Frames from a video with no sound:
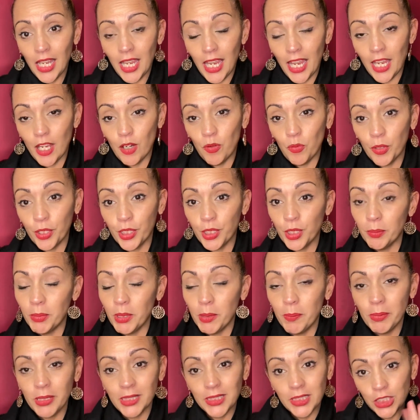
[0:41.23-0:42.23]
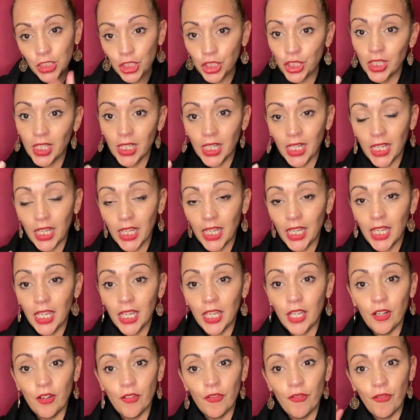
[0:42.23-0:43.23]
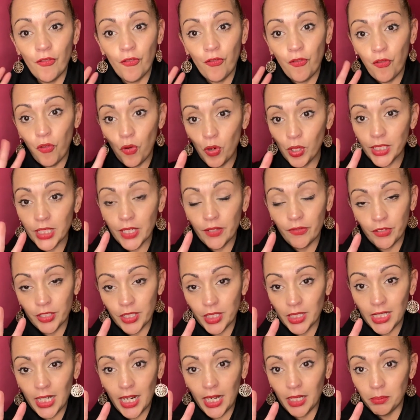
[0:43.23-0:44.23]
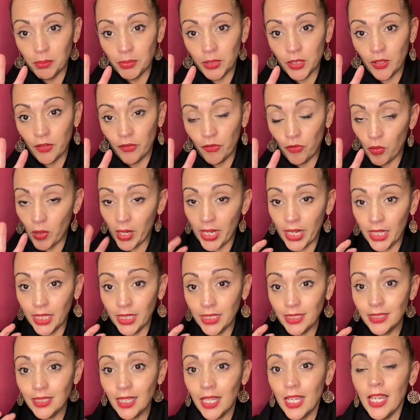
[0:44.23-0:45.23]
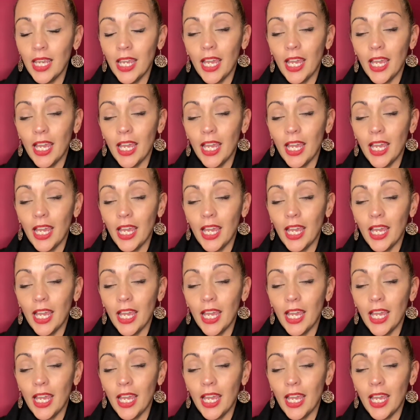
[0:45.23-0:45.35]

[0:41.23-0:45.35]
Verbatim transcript: and we're gonna be positioning it in four different types of ways.